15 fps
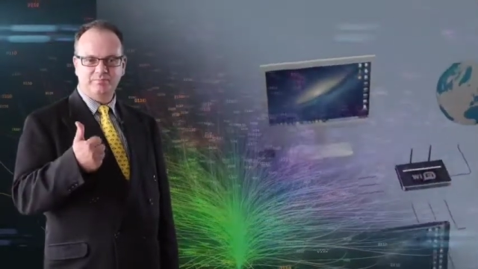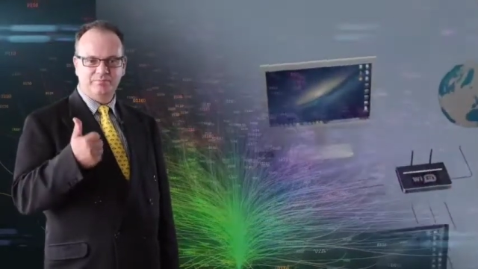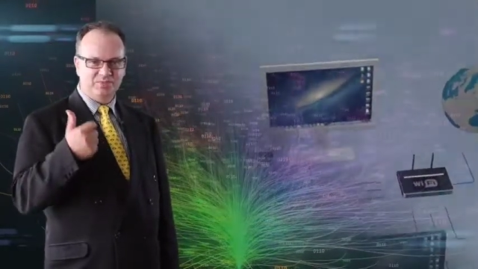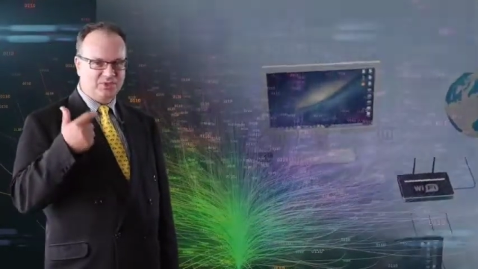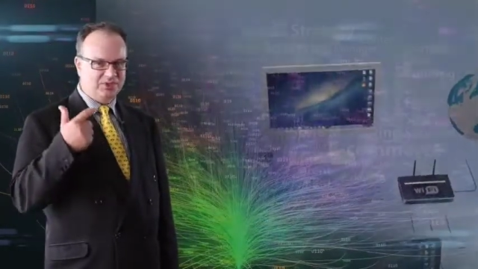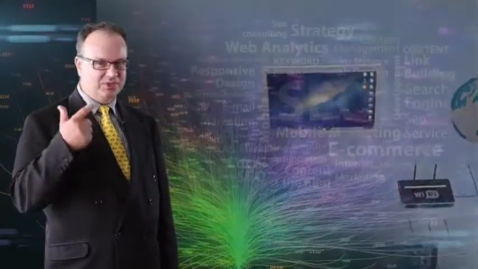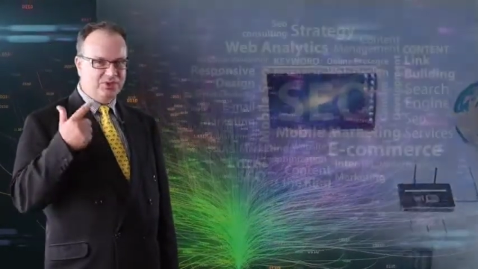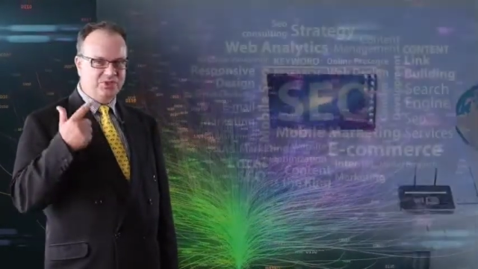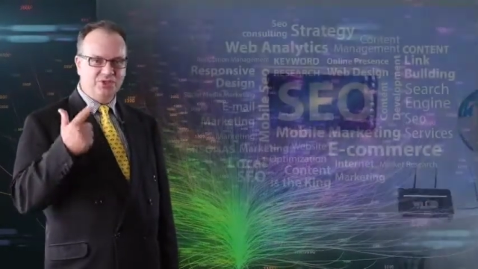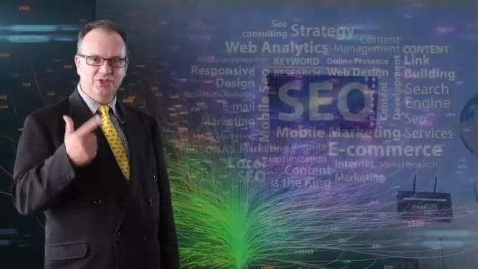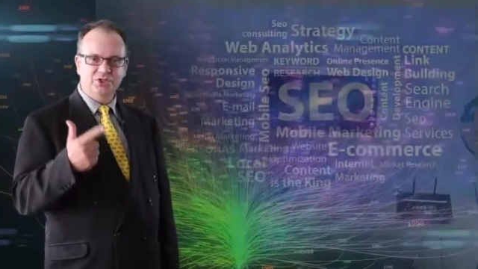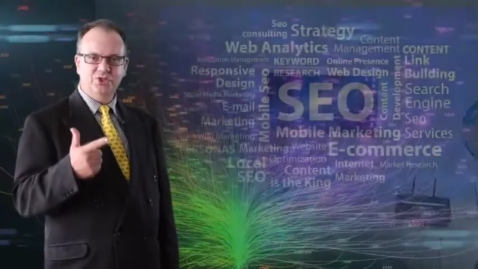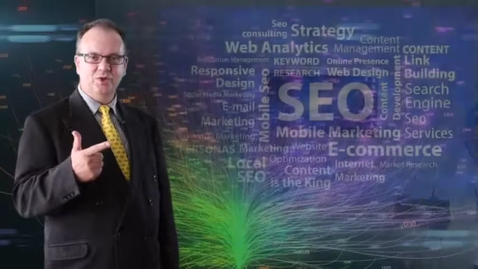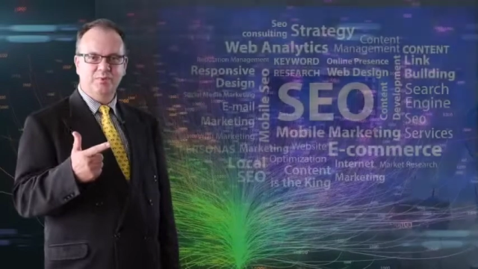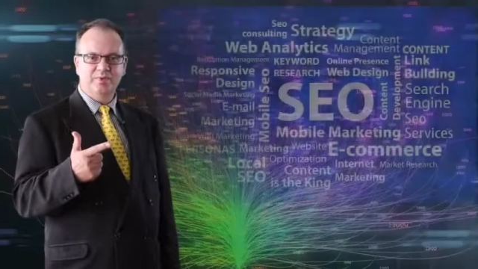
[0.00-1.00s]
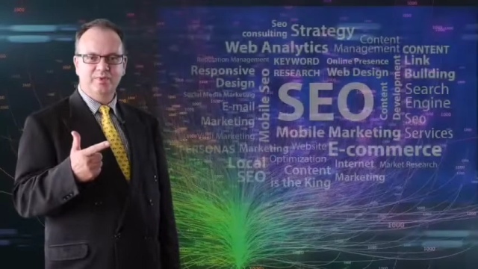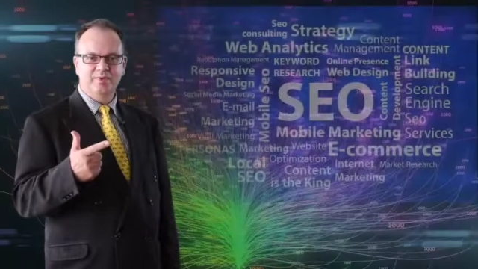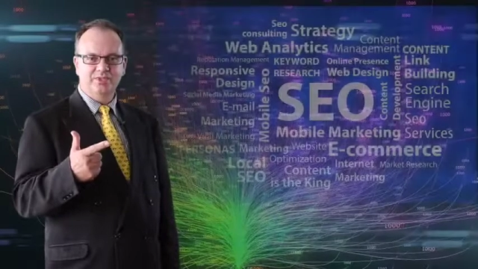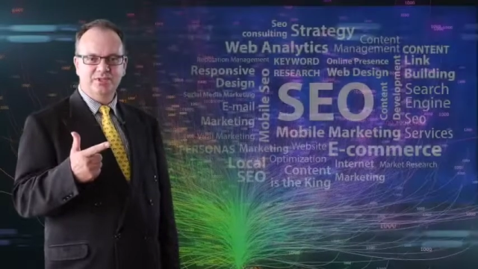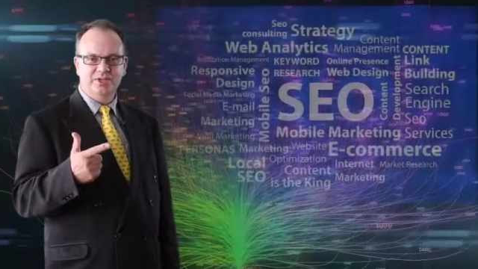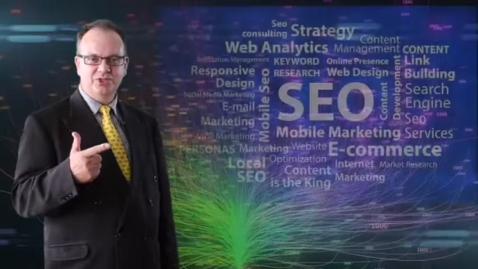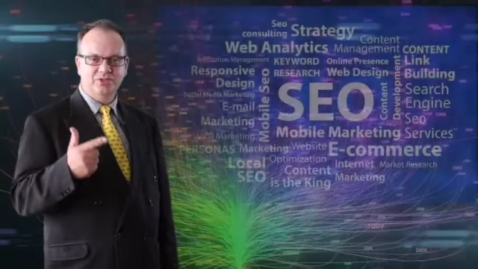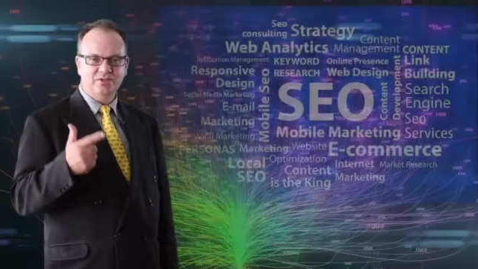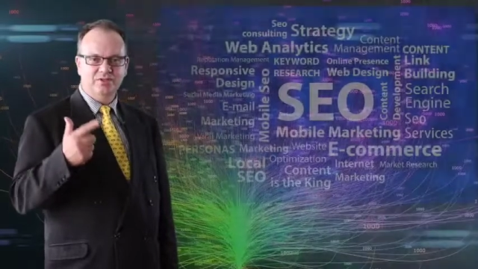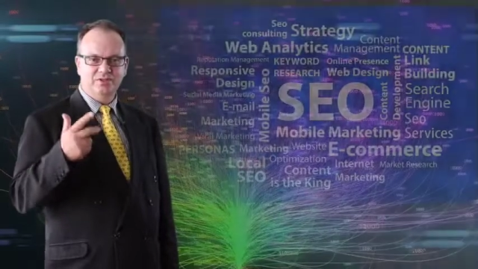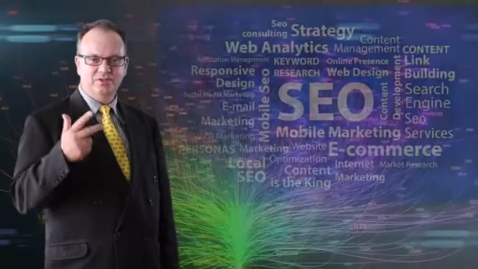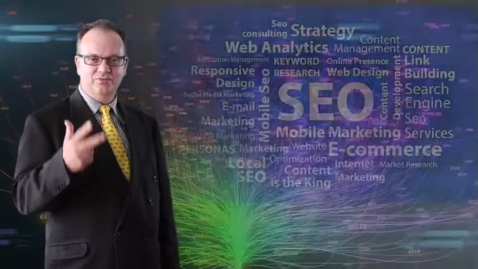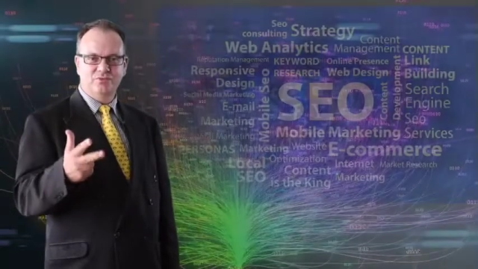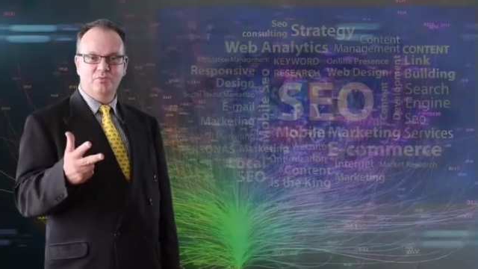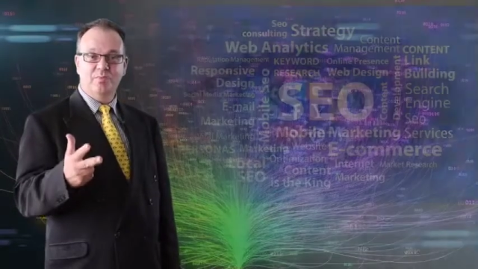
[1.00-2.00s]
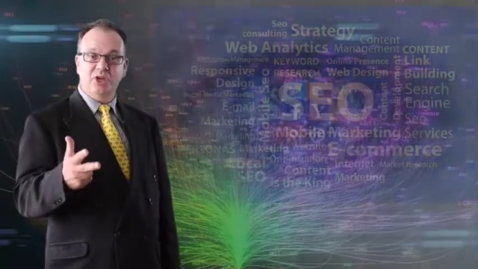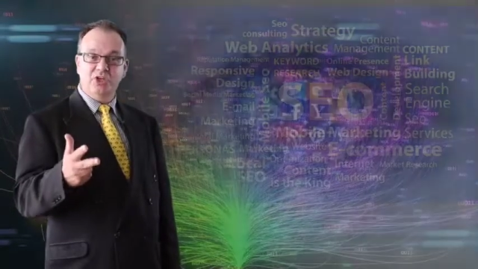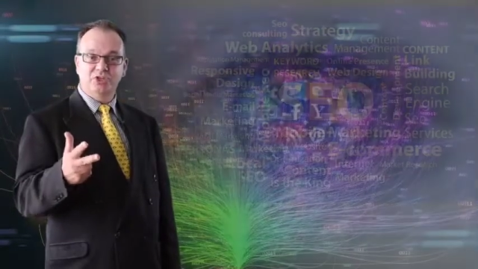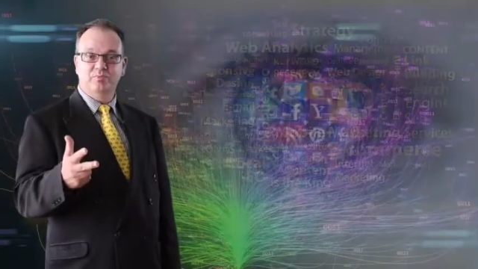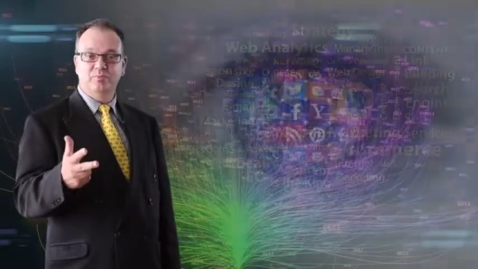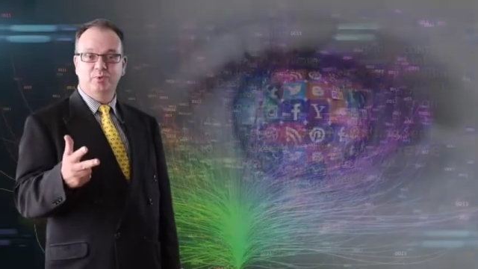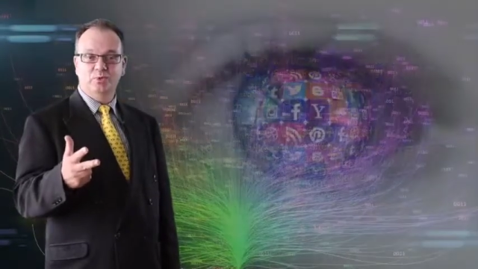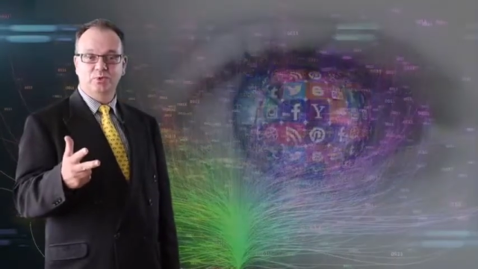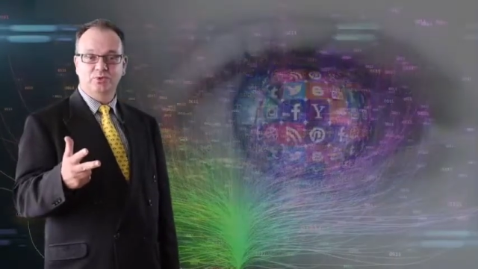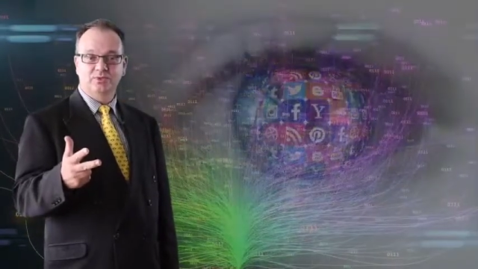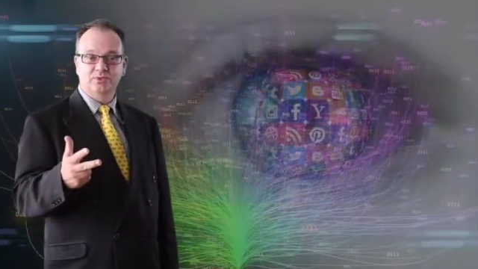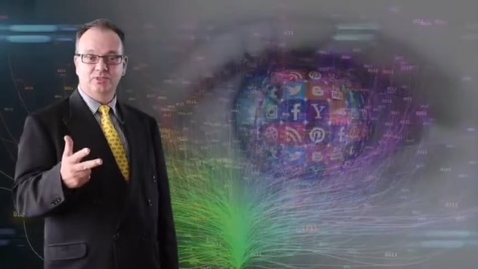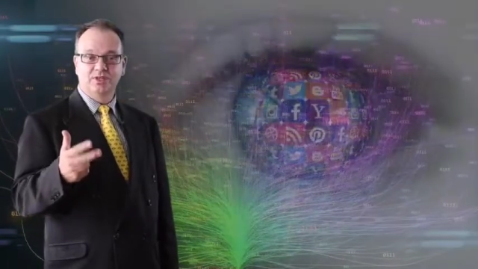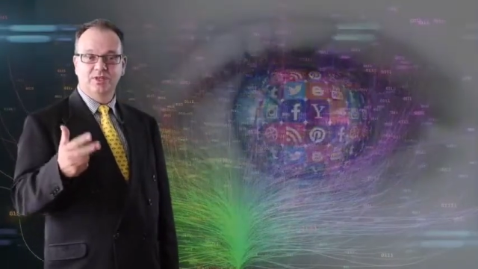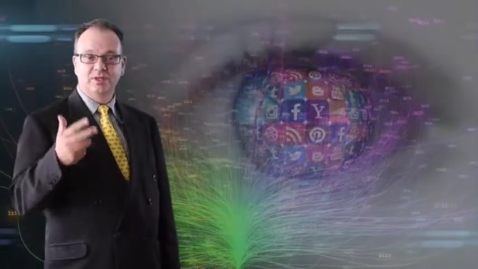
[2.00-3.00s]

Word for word: search engine optimization, information portals,